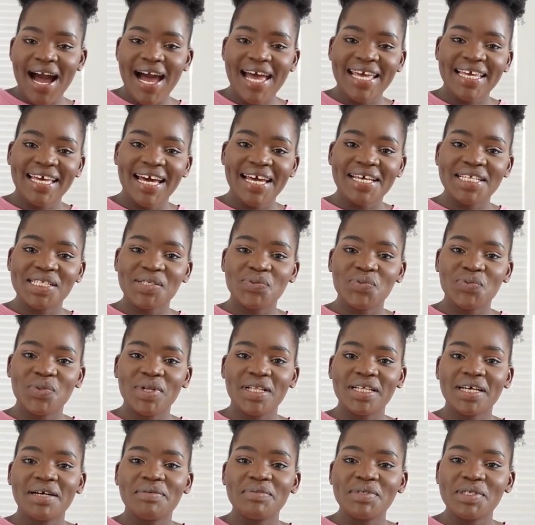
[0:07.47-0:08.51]
Hi guys,
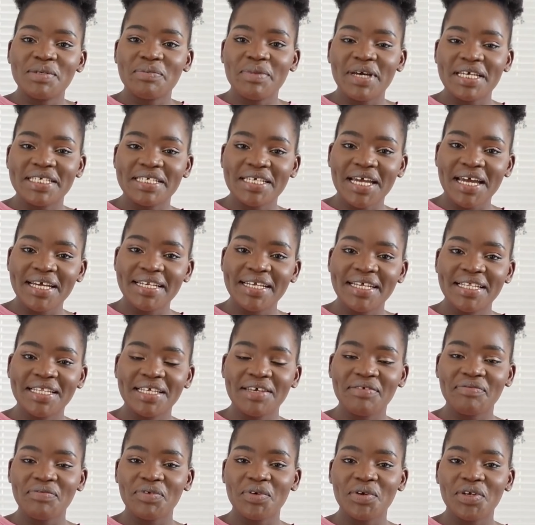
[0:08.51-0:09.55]
welcome to my channel.
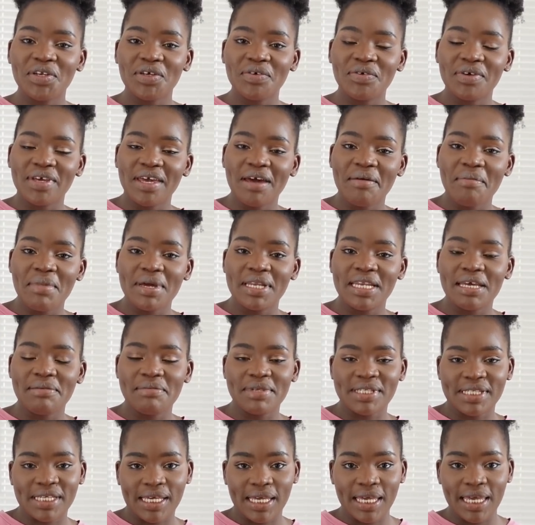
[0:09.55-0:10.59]
If you're new here, my name
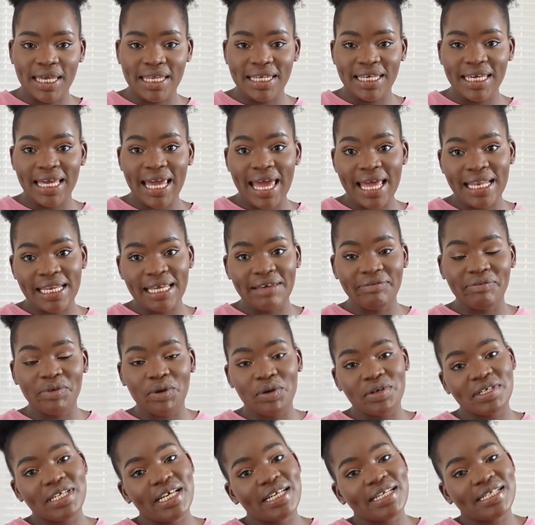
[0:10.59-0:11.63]
is Akinyi, and if you're
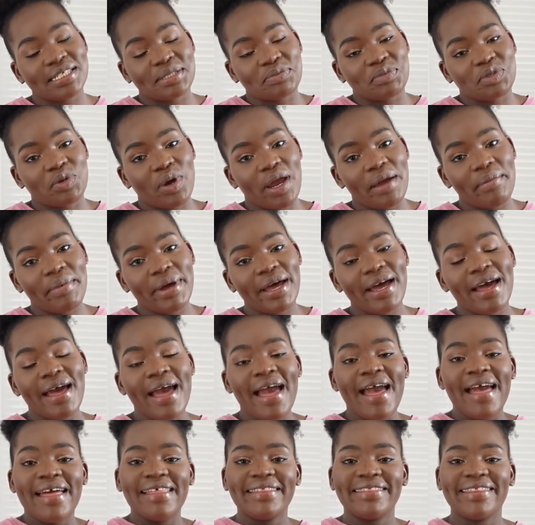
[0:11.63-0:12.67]
a returning subscriber,
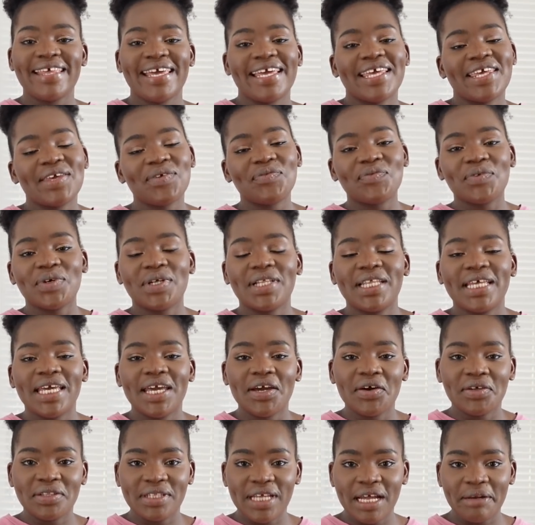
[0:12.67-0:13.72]
thank you for
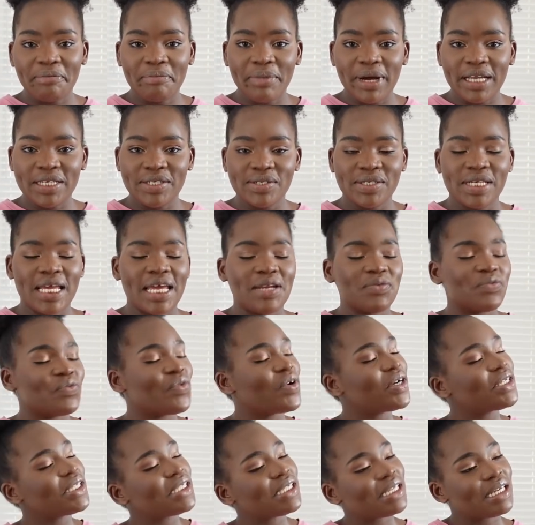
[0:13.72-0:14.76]
clicking on that button and
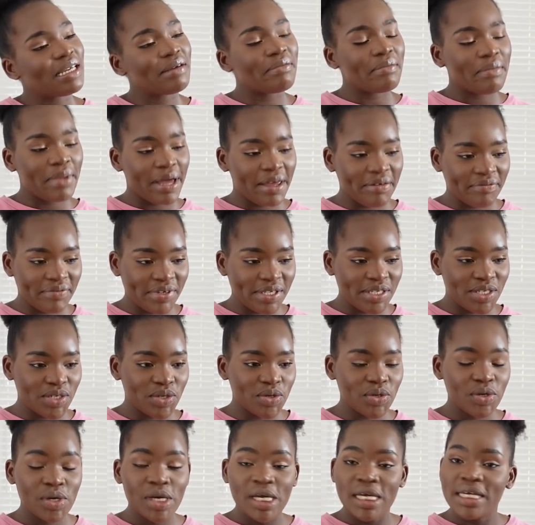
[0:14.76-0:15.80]
watching my
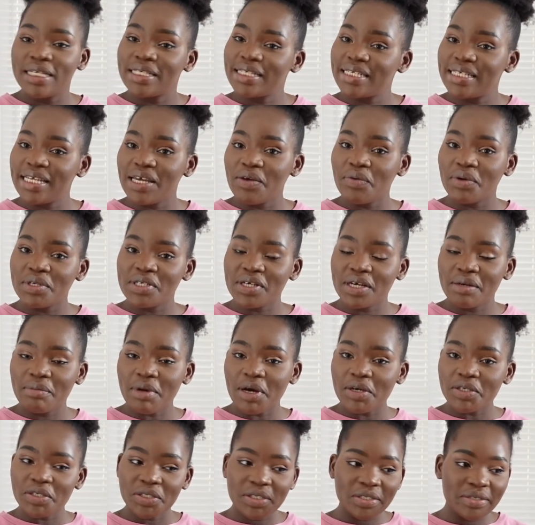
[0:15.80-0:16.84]
video. Today we're talking
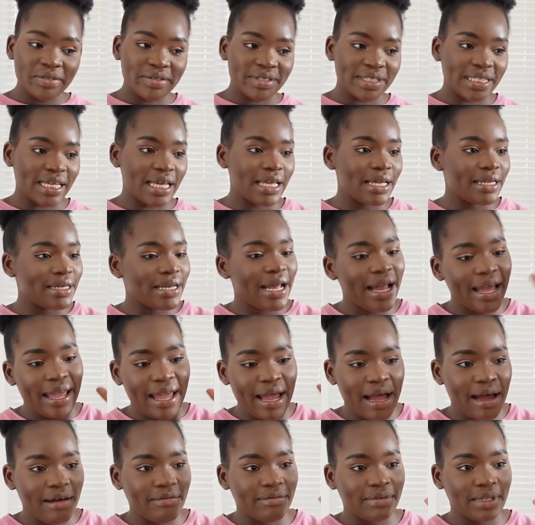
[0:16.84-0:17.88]
about shoes, and I
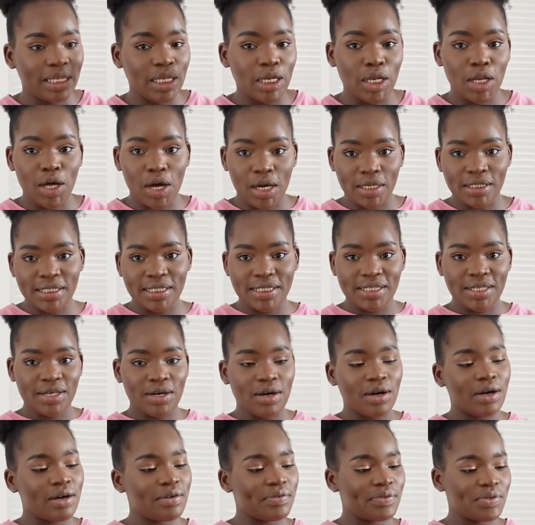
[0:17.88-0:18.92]
have lots
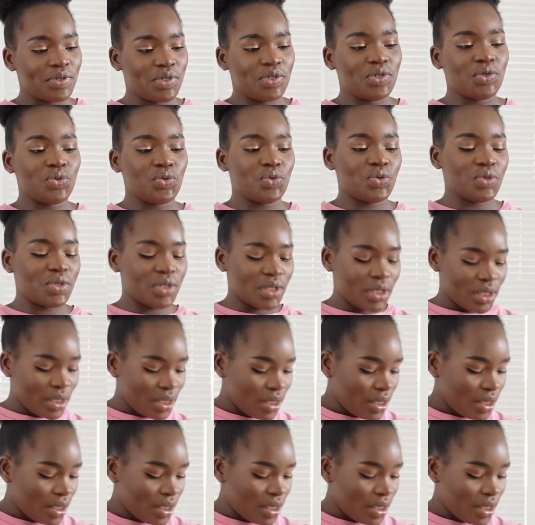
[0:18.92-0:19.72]
of shoes